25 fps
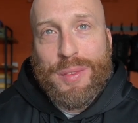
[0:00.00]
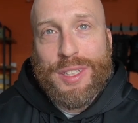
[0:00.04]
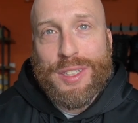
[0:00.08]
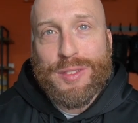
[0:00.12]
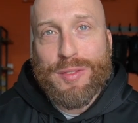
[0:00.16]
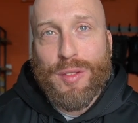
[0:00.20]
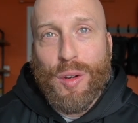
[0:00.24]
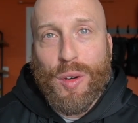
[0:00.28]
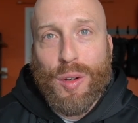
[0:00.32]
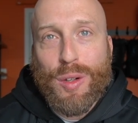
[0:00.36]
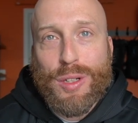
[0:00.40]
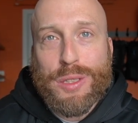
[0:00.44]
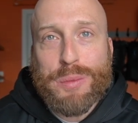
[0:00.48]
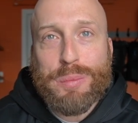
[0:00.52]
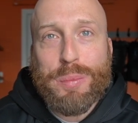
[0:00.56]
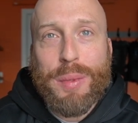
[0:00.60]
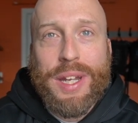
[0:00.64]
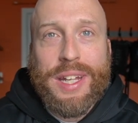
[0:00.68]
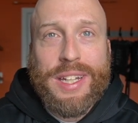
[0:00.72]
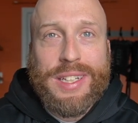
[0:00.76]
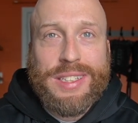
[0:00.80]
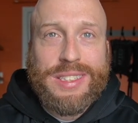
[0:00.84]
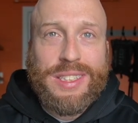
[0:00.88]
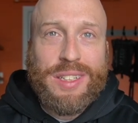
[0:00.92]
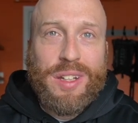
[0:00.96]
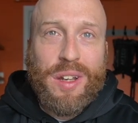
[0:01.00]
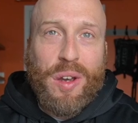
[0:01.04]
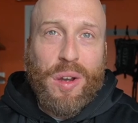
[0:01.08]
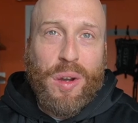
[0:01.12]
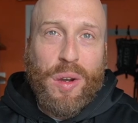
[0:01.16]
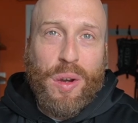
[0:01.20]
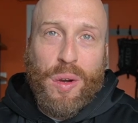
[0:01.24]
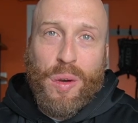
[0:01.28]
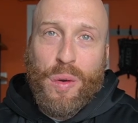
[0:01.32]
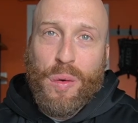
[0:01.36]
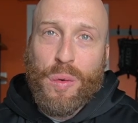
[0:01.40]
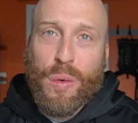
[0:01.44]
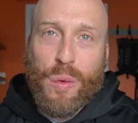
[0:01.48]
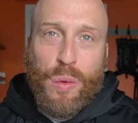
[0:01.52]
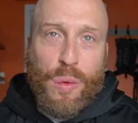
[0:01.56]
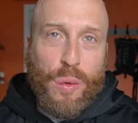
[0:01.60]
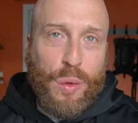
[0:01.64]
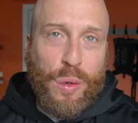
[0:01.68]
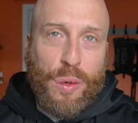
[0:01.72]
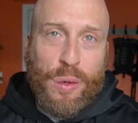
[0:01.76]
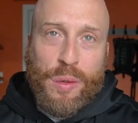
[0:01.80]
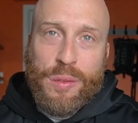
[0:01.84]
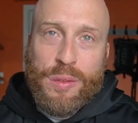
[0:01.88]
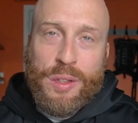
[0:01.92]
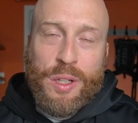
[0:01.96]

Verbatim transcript: as far as baits go or